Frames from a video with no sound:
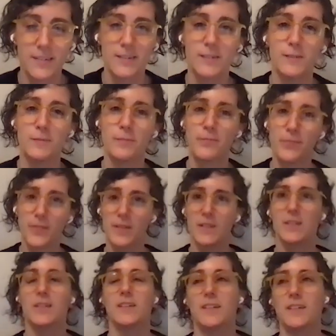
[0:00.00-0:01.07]
So
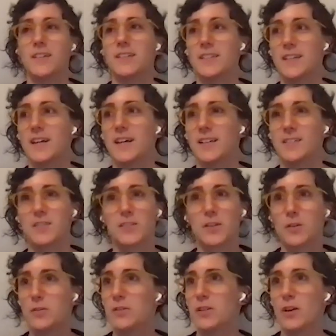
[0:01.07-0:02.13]
yeah, just
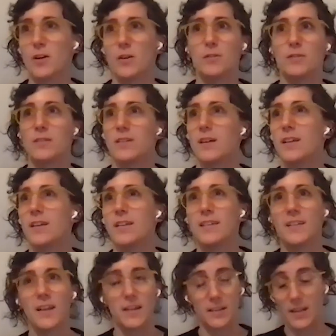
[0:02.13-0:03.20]
go slow.
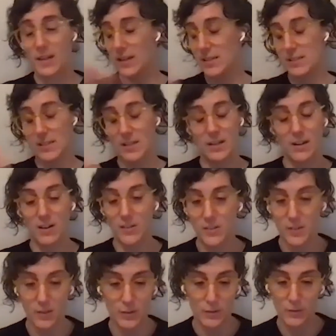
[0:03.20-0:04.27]
And like I said, and
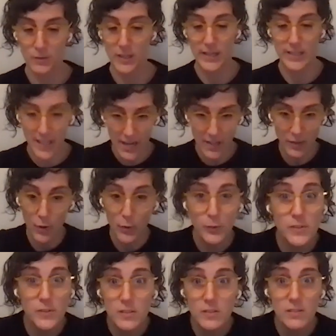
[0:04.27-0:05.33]
also like take
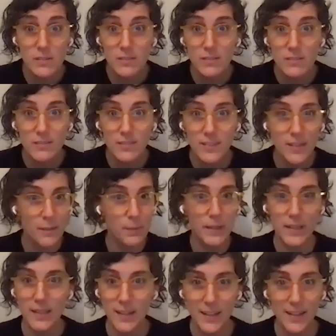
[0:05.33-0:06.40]
notes in the
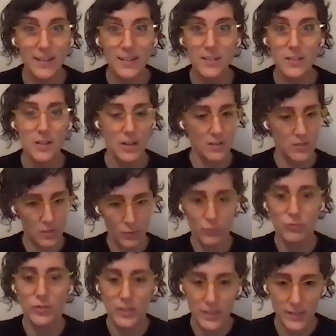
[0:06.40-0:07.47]
beginning to
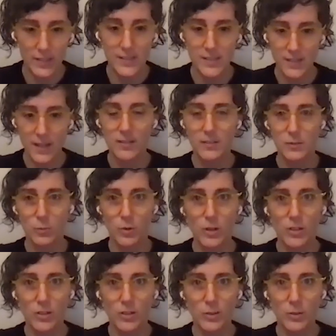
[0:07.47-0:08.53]
really dissect why
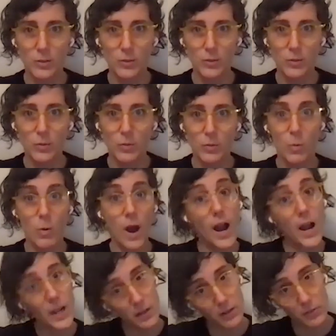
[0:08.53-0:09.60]

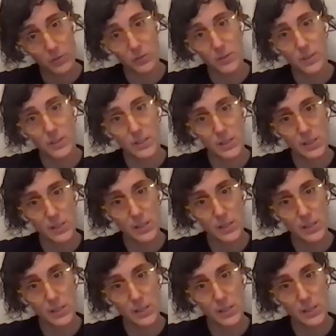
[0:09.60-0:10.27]
you're doing these